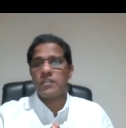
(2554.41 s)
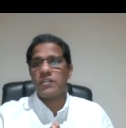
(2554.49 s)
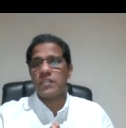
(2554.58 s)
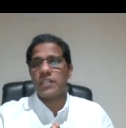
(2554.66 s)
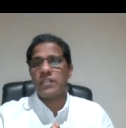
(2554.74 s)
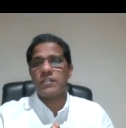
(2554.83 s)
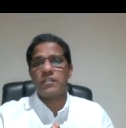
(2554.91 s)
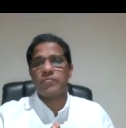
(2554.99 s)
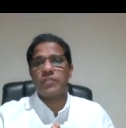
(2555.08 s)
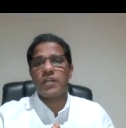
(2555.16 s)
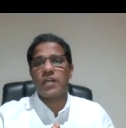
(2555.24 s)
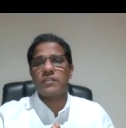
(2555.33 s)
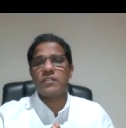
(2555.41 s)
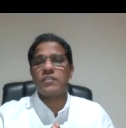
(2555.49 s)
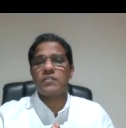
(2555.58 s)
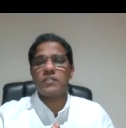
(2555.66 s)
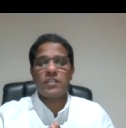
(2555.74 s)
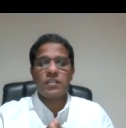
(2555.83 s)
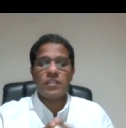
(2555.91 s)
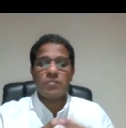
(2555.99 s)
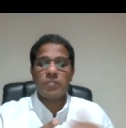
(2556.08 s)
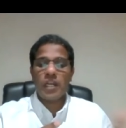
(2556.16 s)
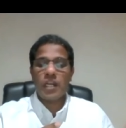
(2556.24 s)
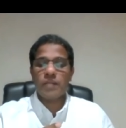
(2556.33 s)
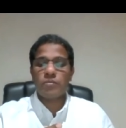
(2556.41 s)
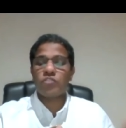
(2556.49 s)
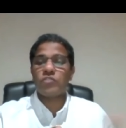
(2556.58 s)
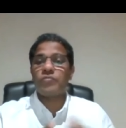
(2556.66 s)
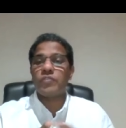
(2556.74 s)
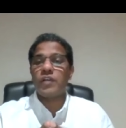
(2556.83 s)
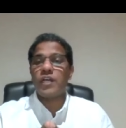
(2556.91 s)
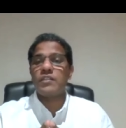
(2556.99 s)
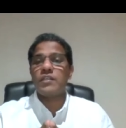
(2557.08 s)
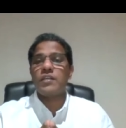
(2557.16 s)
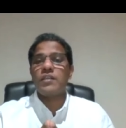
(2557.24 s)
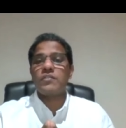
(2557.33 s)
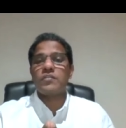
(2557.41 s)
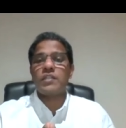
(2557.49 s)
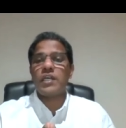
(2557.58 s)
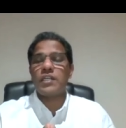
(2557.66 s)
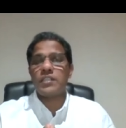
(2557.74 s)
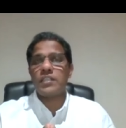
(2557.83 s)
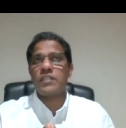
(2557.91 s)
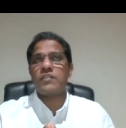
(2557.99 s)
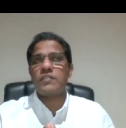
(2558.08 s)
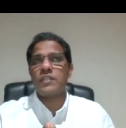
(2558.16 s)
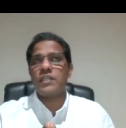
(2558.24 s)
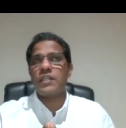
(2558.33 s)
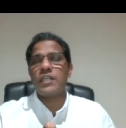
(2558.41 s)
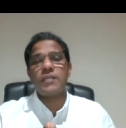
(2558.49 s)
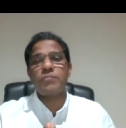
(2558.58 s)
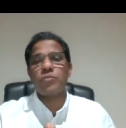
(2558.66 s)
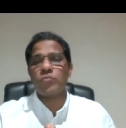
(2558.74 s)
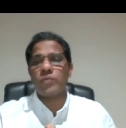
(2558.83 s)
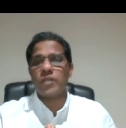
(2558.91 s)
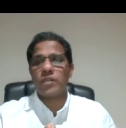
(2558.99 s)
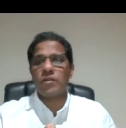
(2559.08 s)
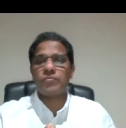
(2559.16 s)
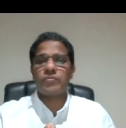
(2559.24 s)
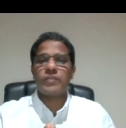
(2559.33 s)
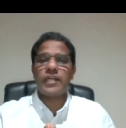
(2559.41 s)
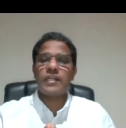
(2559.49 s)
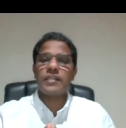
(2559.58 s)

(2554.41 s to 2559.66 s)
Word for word: Okay, and the Frath is in, in Malayalam also Frath. So that is the Hebrew word of that.